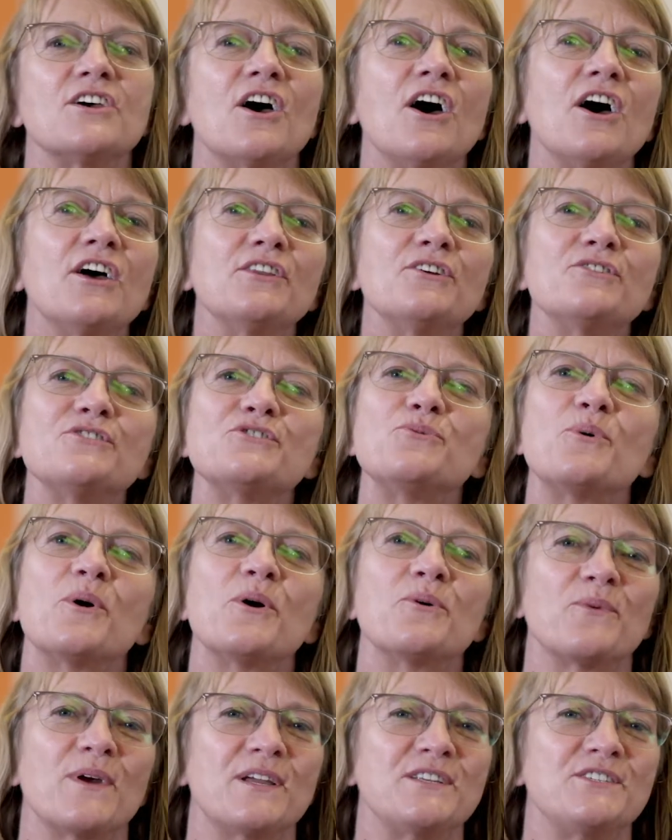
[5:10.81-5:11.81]
Toddlers who
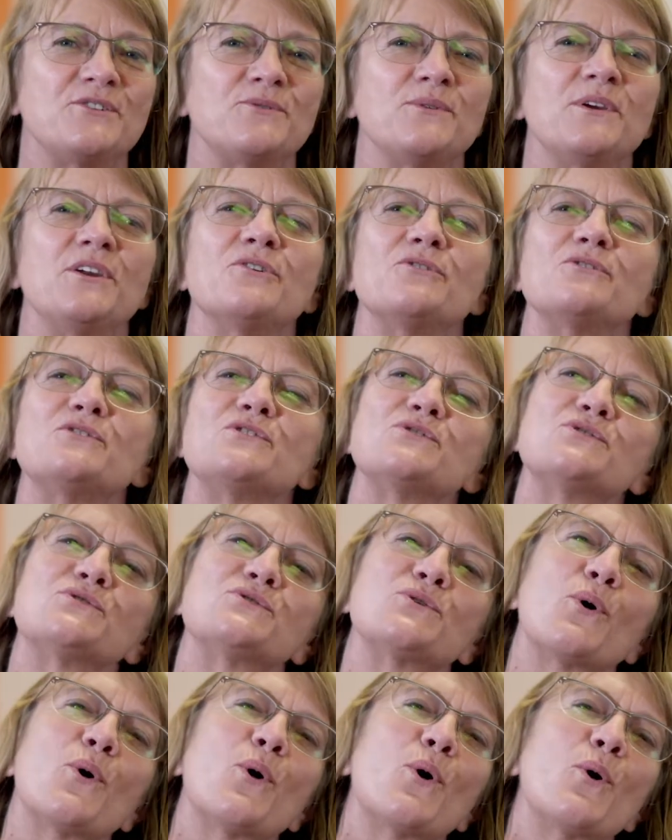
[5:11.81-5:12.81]
are read to hear
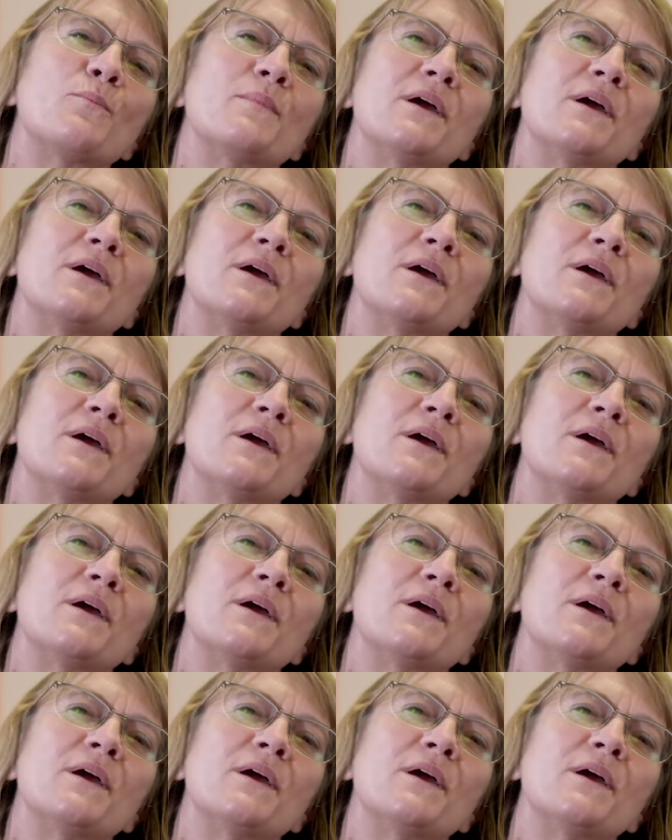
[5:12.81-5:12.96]
so